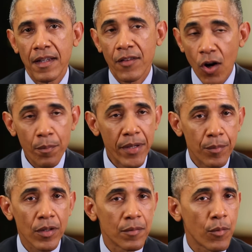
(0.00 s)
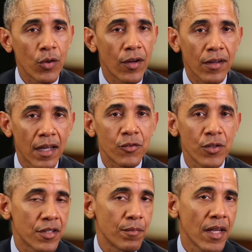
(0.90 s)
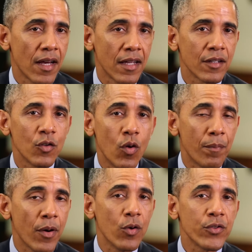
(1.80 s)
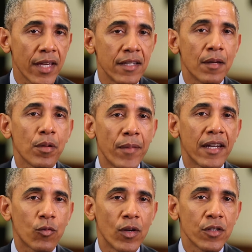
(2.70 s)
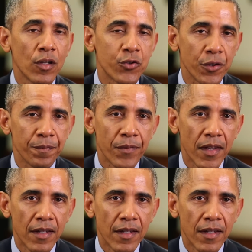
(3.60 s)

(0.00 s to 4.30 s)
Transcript: And there are people in both our countries and beyond who oppose a diplomatic resolution.